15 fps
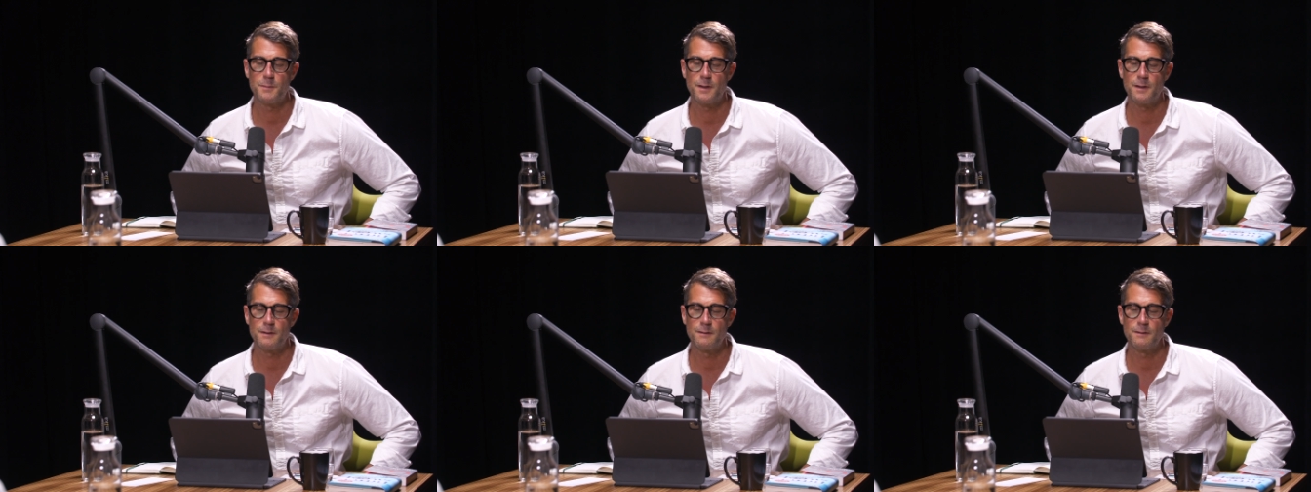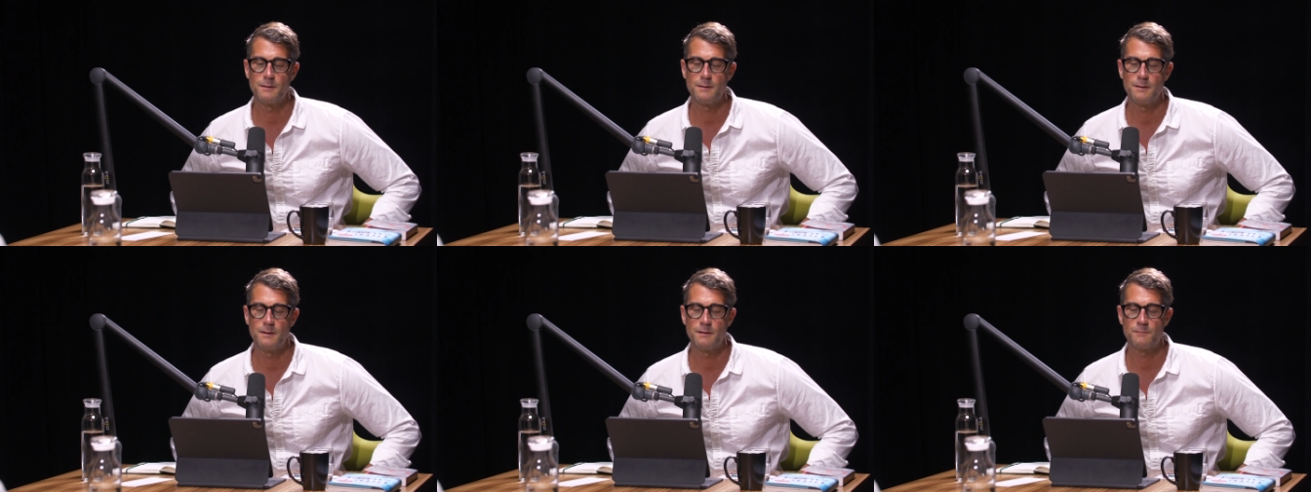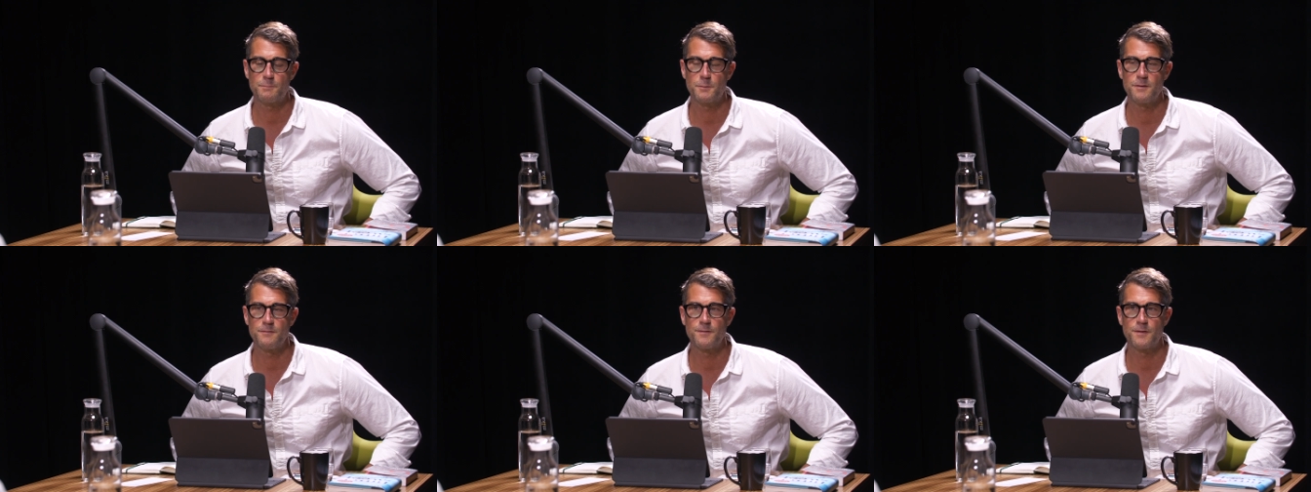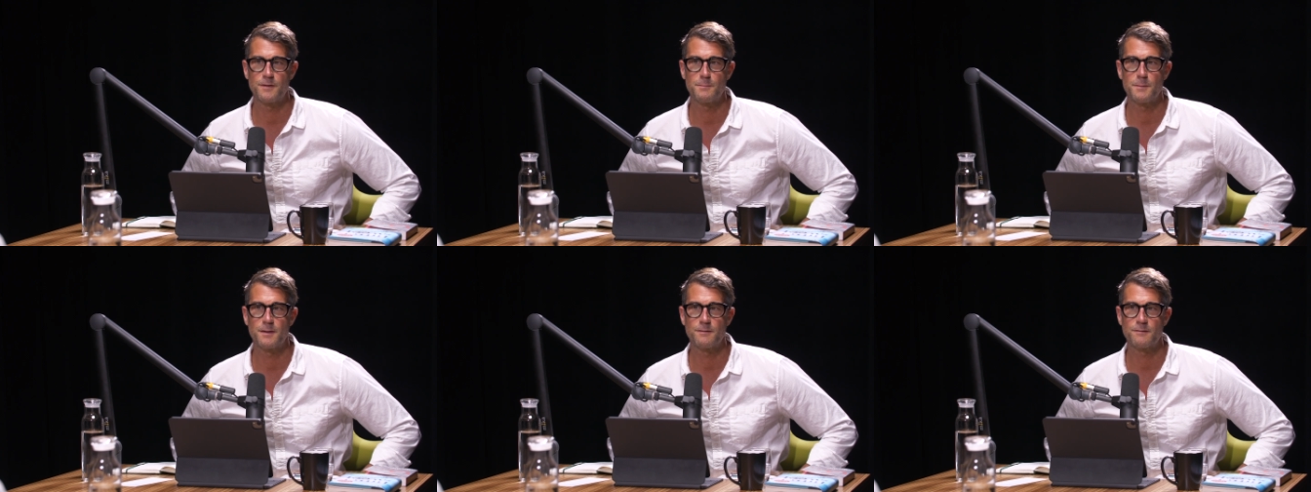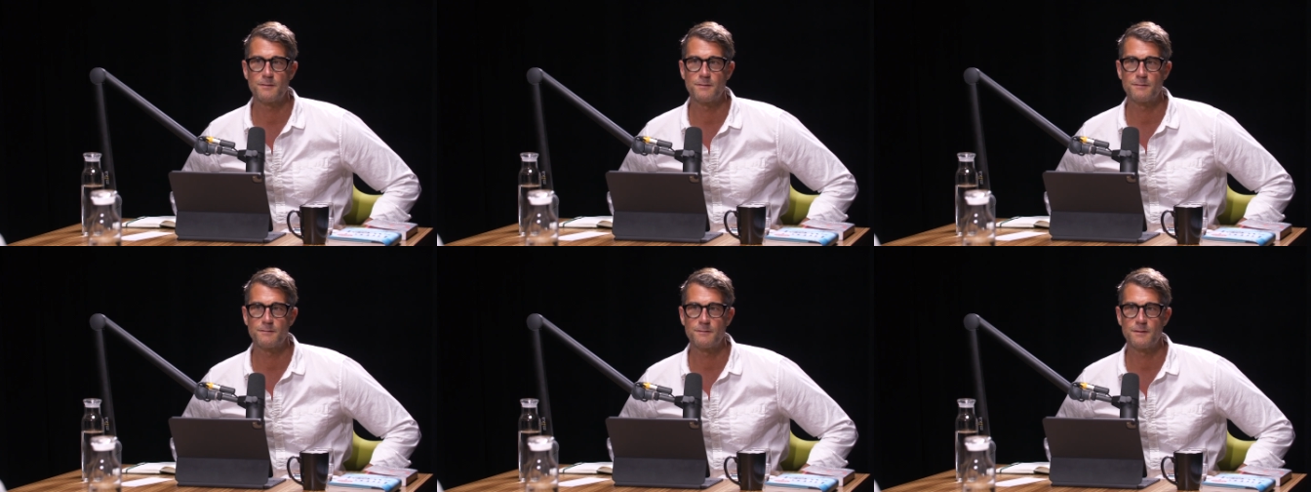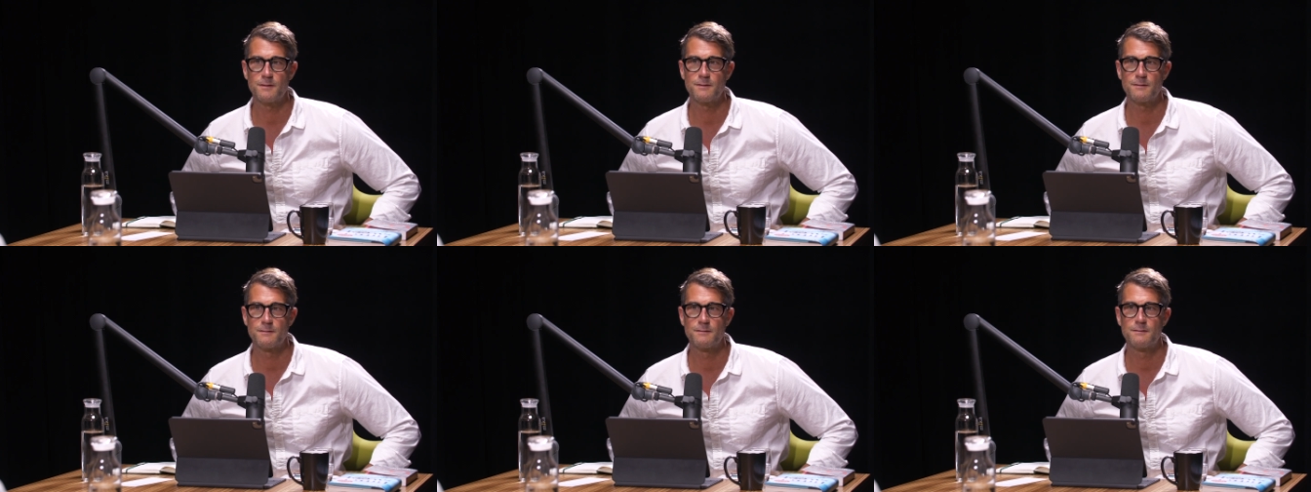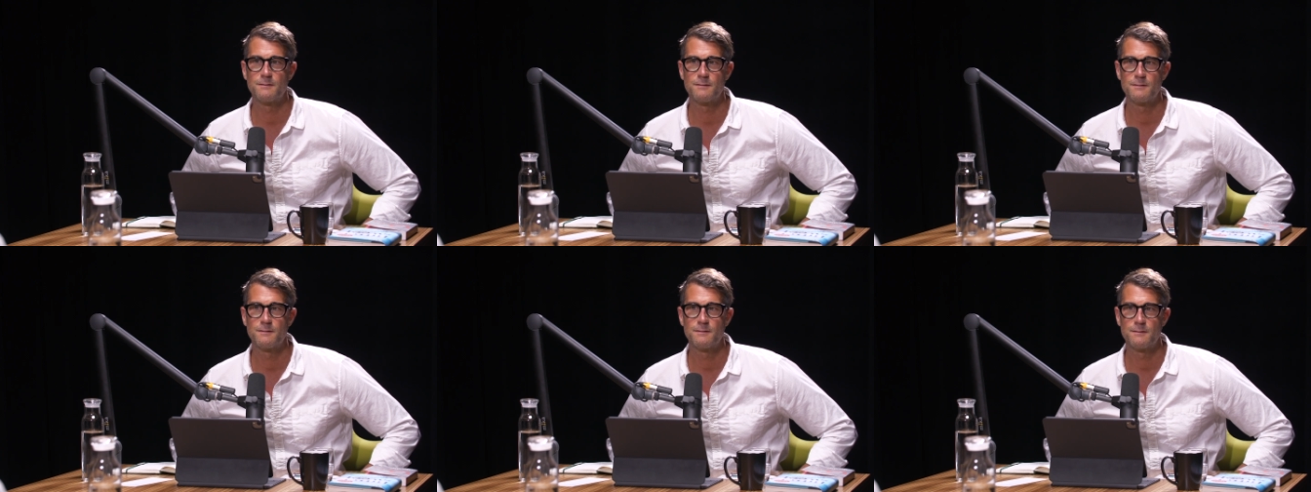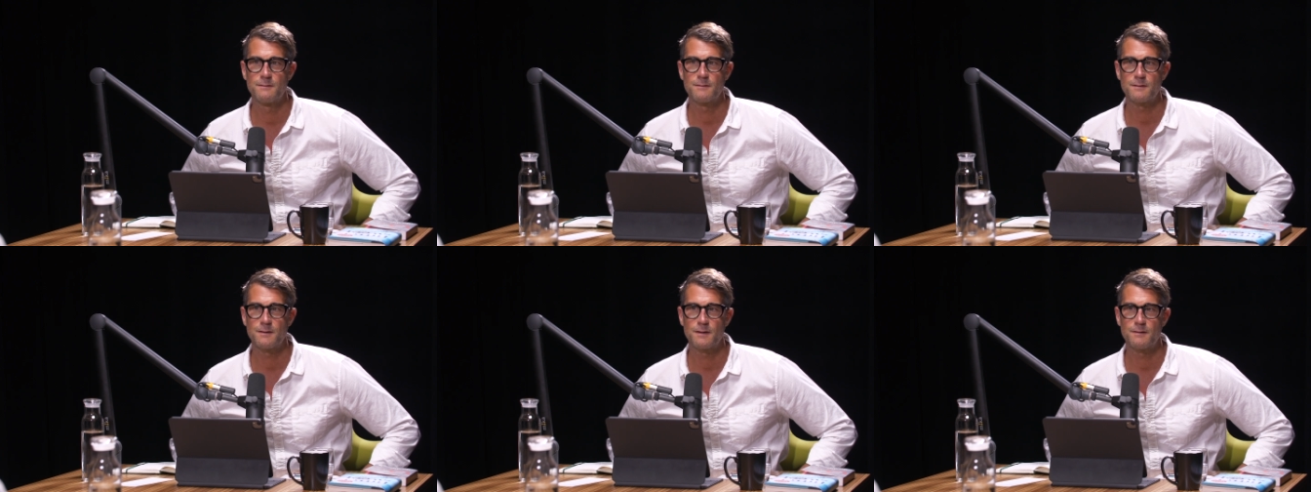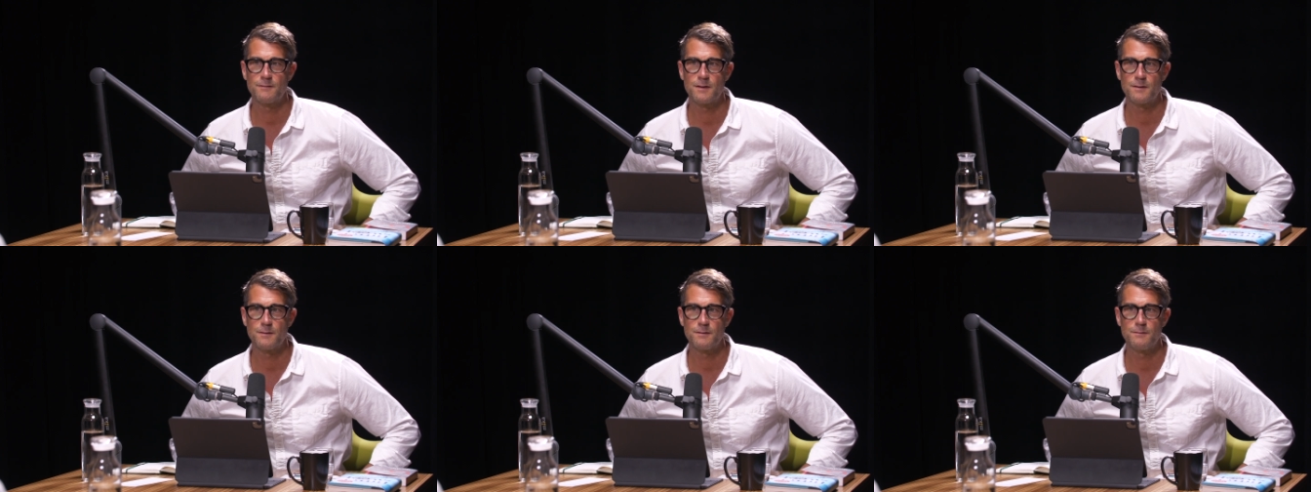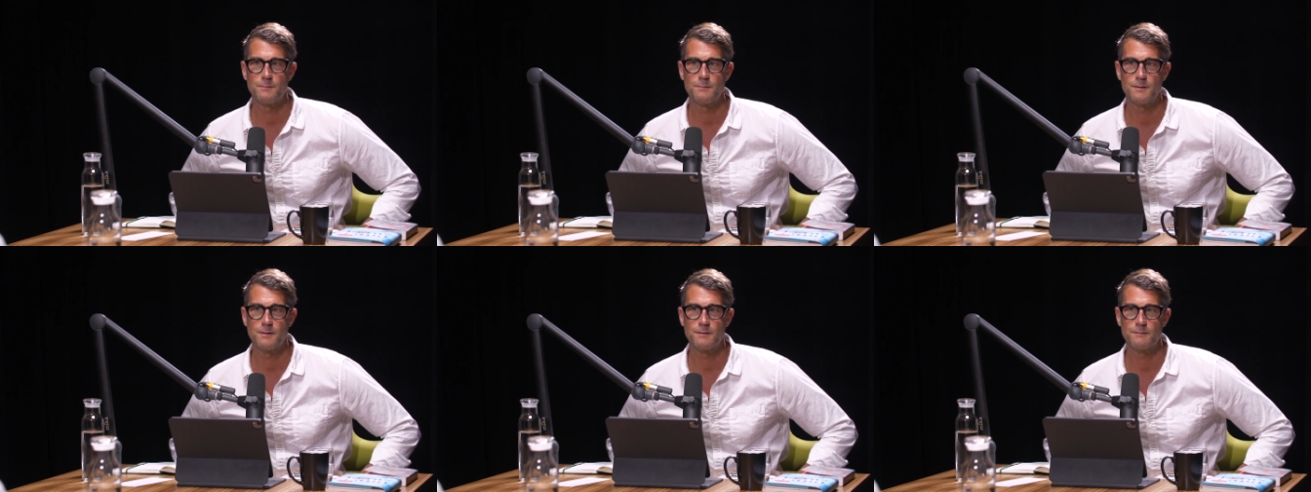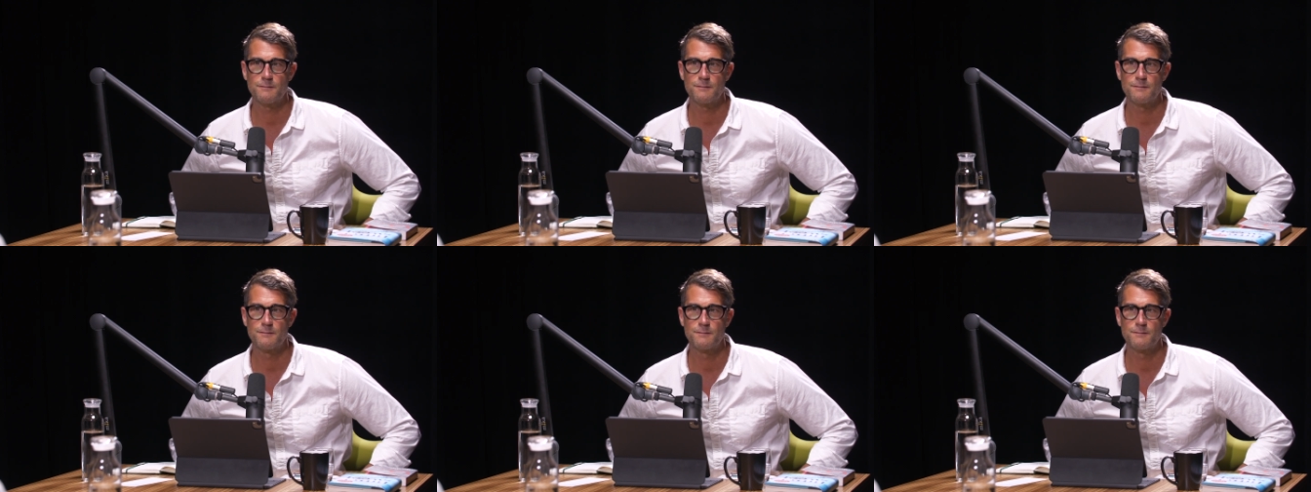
but it's pretty fundamental to kind of how I do things.